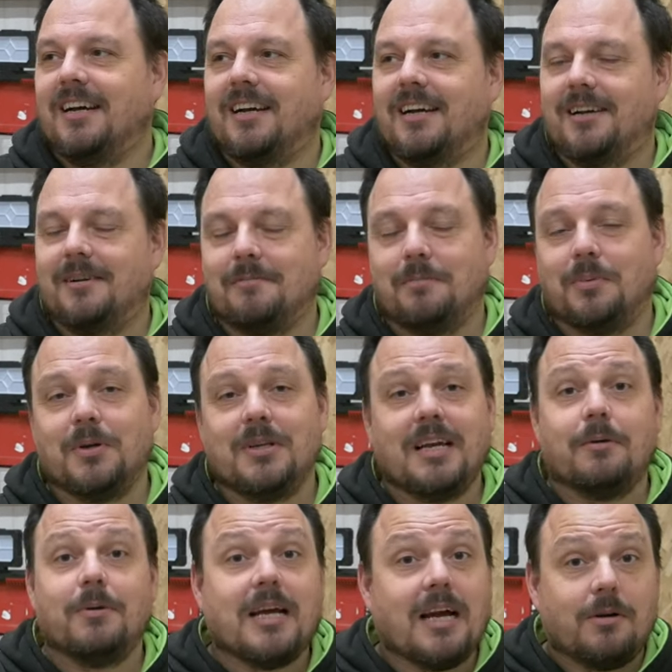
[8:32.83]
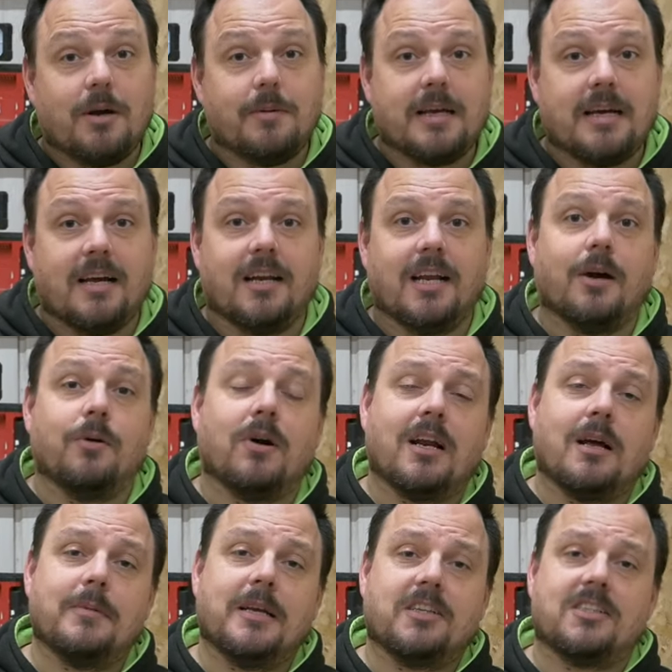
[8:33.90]
But yeah, we are where we are now,
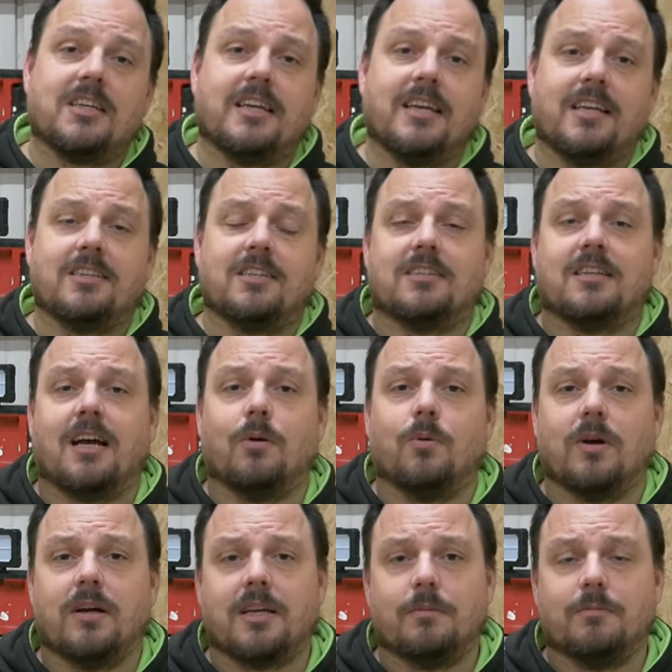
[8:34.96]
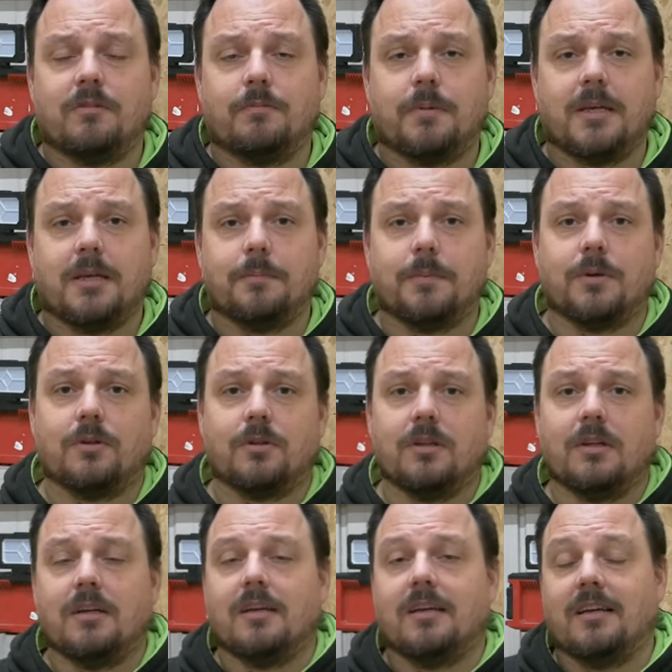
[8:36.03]
and I'm excited to start working with people